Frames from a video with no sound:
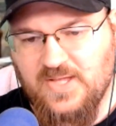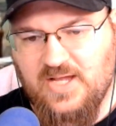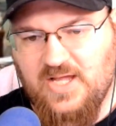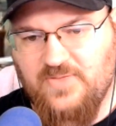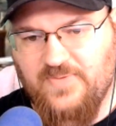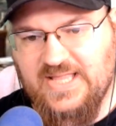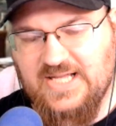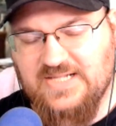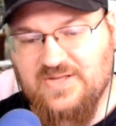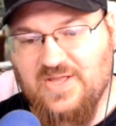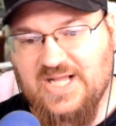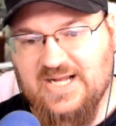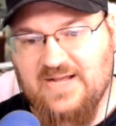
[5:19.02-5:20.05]
either way,
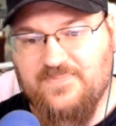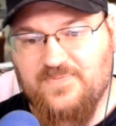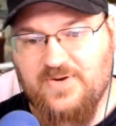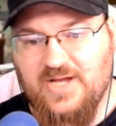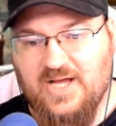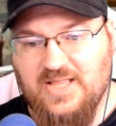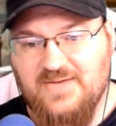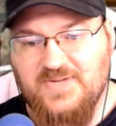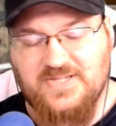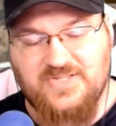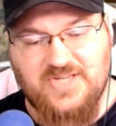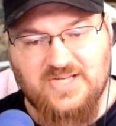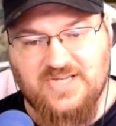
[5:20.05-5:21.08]
that's all I got for you. I love
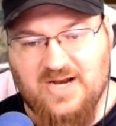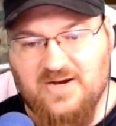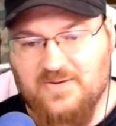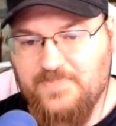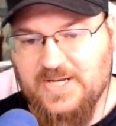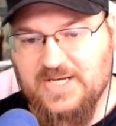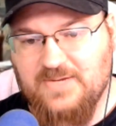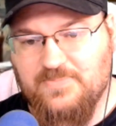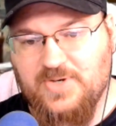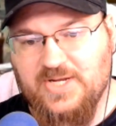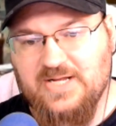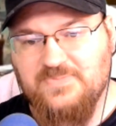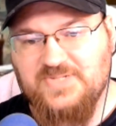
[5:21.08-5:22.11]
it. Cheshire, pick it up
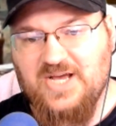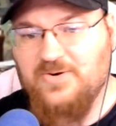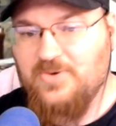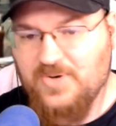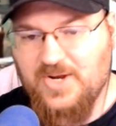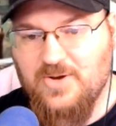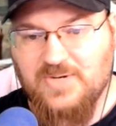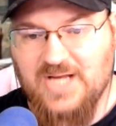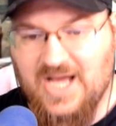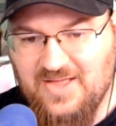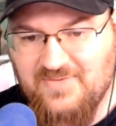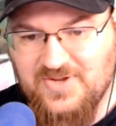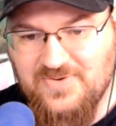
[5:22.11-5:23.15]
when it comes out, or don't.
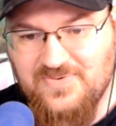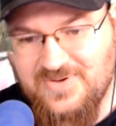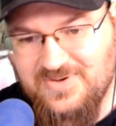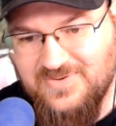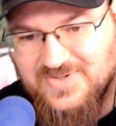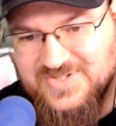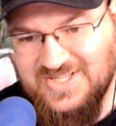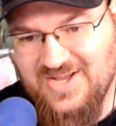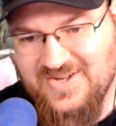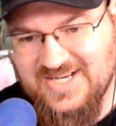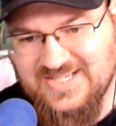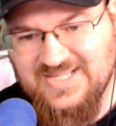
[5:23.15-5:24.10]
I love you. We'll see y'all next time.